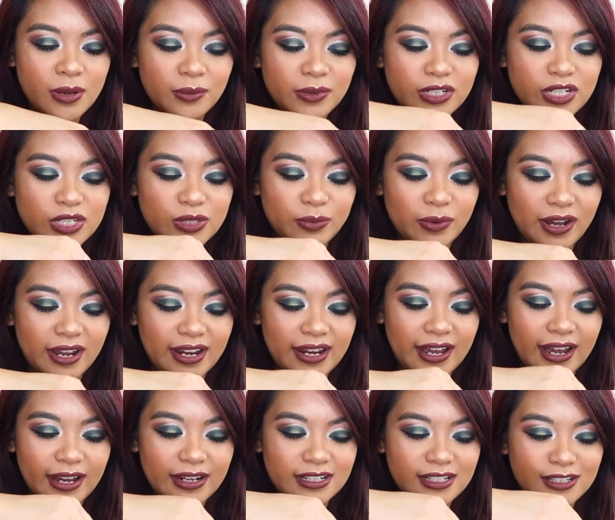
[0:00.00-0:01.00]
which is why
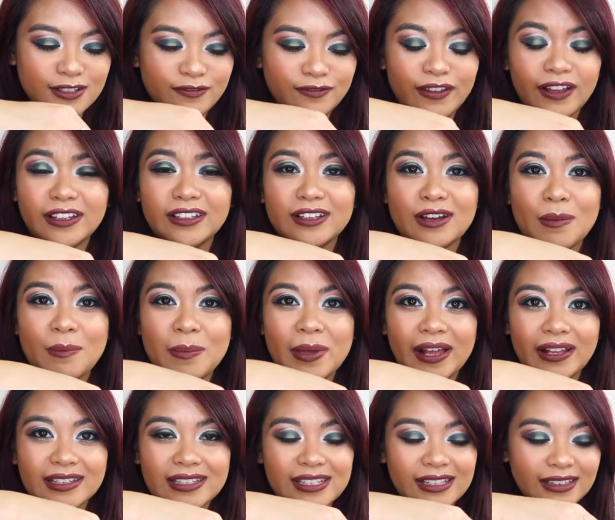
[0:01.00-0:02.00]
I just felt
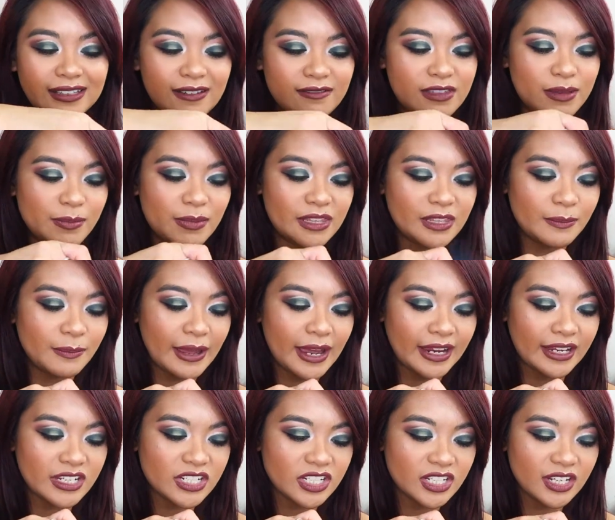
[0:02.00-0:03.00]
compelled to leave them in the
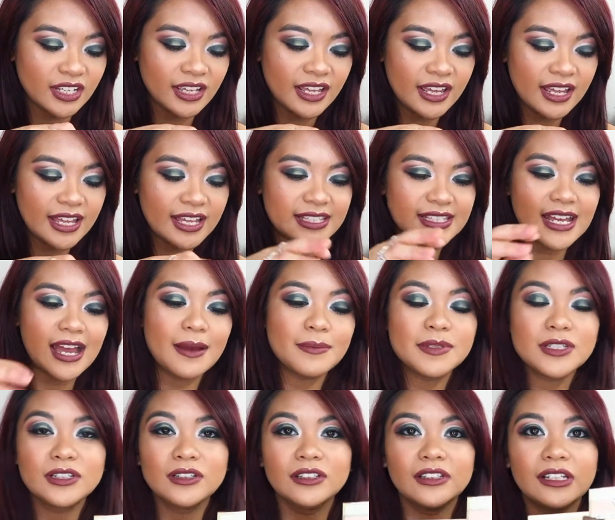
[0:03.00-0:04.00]
packaging. It's
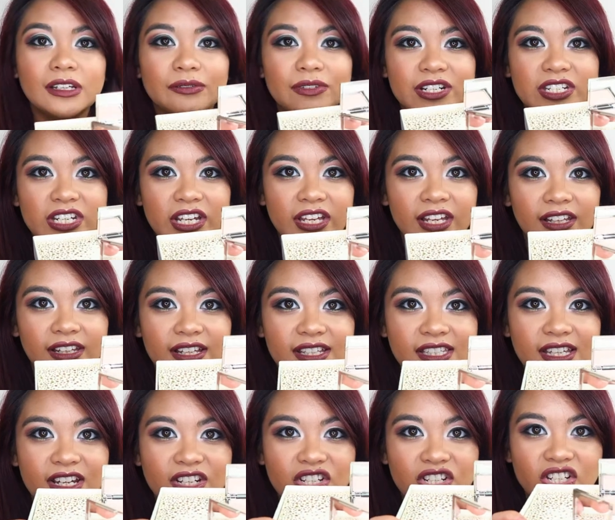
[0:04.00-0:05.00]
absolutely ridiculous.
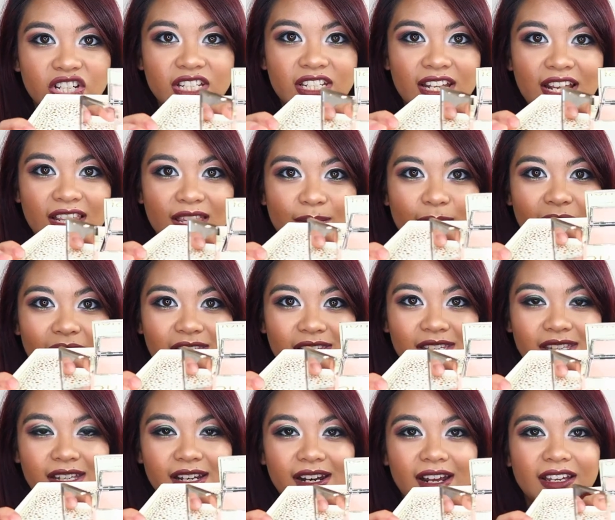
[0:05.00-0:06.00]
I should just take them out
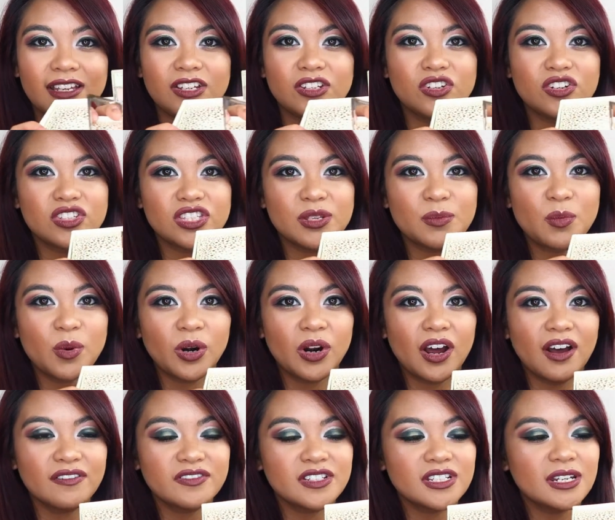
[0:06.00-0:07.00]
so that I can use them more
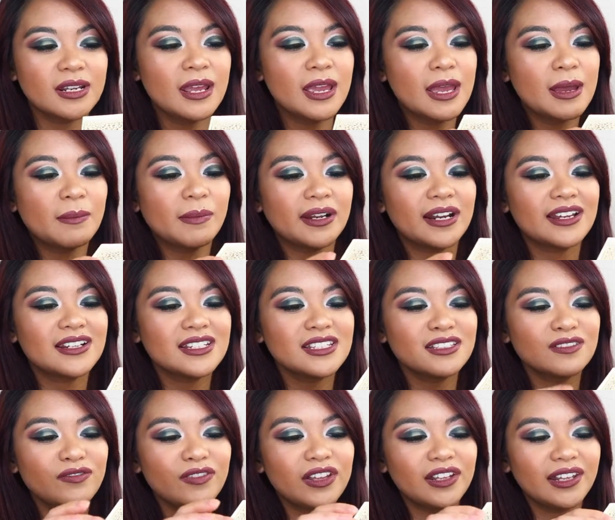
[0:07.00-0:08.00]
often, but I
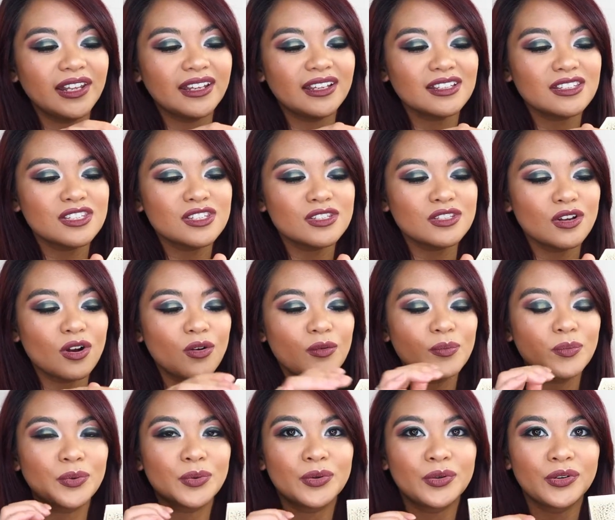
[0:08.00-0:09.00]
just feel like it's so
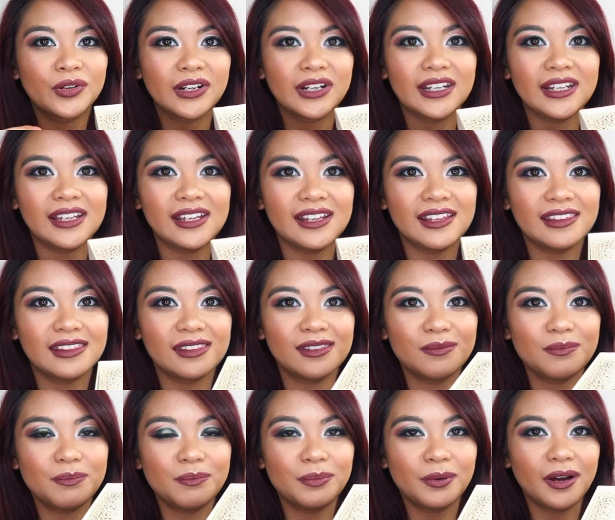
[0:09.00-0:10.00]
pretty in the
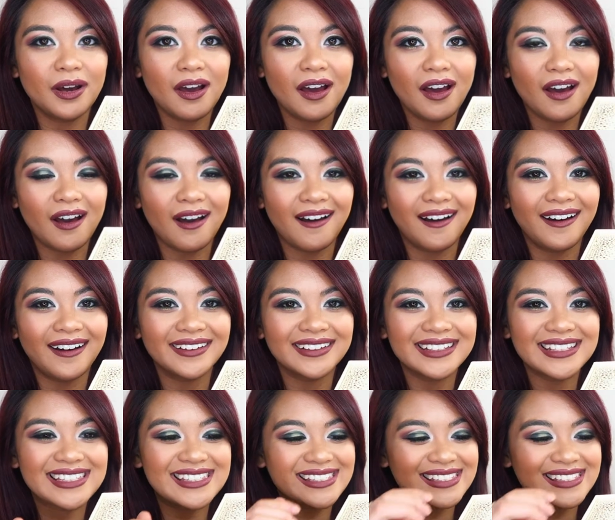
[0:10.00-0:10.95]
box.